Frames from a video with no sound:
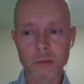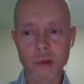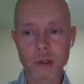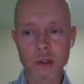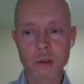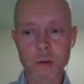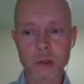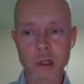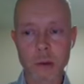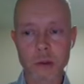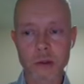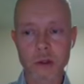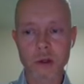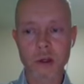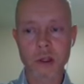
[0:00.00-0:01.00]
this is what I
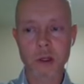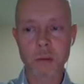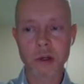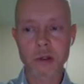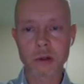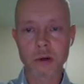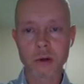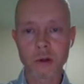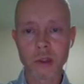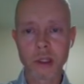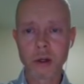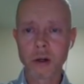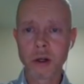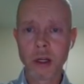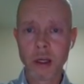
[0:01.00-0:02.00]
was talking about
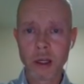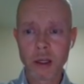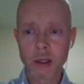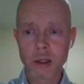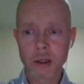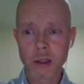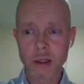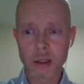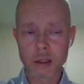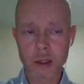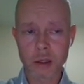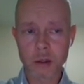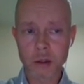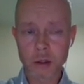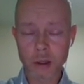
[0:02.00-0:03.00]
earlier. It is
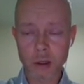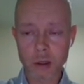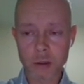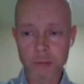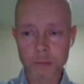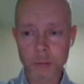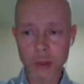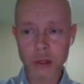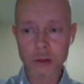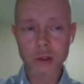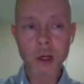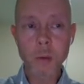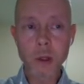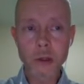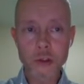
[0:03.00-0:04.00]
a
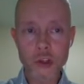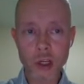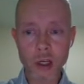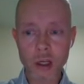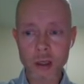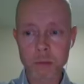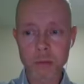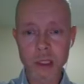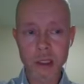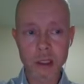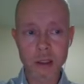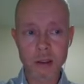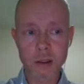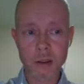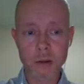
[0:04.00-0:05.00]
double check,
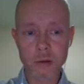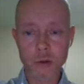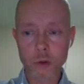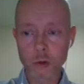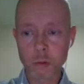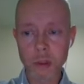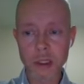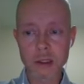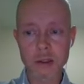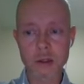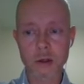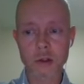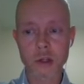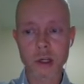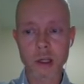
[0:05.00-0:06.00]
meaning two pieces
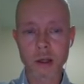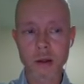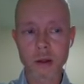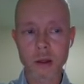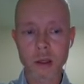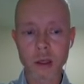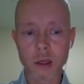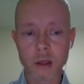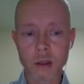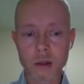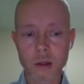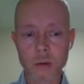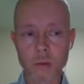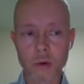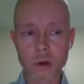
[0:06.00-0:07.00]
are checking the king,
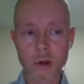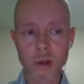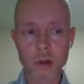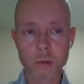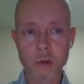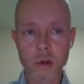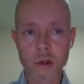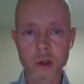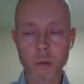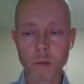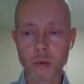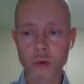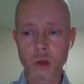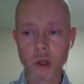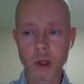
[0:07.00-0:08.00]
the rook, and the bishop.
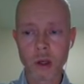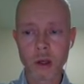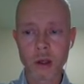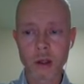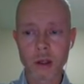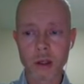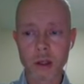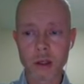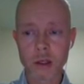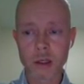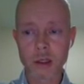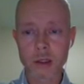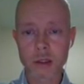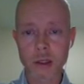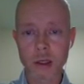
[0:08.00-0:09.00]
It
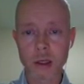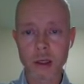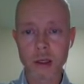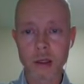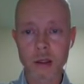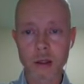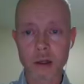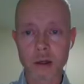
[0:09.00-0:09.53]
is a